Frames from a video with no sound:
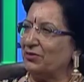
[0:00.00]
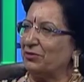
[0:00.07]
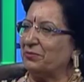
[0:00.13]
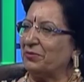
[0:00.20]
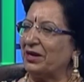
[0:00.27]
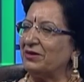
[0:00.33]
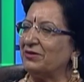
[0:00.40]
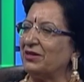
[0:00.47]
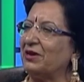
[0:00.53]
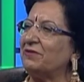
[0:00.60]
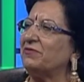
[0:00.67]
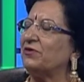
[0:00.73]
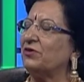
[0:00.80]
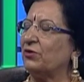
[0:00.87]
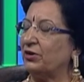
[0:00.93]
on myself
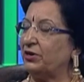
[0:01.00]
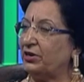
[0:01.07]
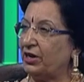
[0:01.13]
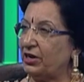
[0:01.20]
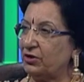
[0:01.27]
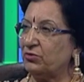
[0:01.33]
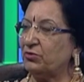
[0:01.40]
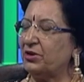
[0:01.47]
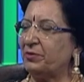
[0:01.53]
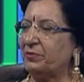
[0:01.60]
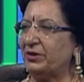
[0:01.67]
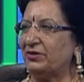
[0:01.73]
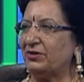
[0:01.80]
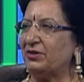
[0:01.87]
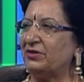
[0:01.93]
mm. on day-to-day -day
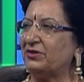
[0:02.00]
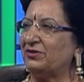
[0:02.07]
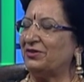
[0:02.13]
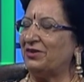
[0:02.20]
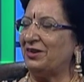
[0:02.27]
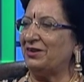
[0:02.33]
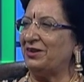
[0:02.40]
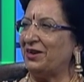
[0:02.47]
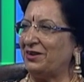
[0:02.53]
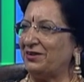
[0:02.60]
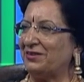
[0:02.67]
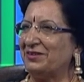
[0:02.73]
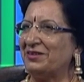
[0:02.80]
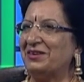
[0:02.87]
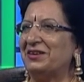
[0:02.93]
basis till mm.
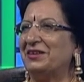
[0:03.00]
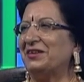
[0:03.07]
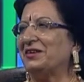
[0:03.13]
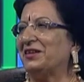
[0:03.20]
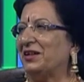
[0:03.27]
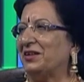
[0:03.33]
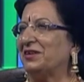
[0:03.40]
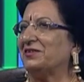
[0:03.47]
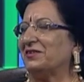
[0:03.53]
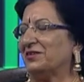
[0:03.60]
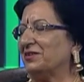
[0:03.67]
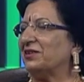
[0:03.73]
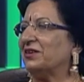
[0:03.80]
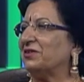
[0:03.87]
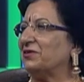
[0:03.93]
date, and
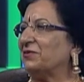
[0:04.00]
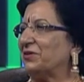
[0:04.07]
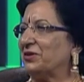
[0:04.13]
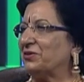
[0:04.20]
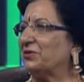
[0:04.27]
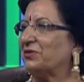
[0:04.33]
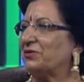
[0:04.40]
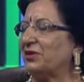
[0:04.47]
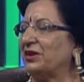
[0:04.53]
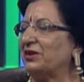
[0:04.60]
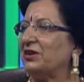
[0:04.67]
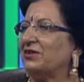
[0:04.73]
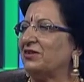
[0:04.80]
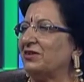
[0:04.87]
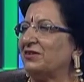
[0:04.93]
otherwise also. And also, it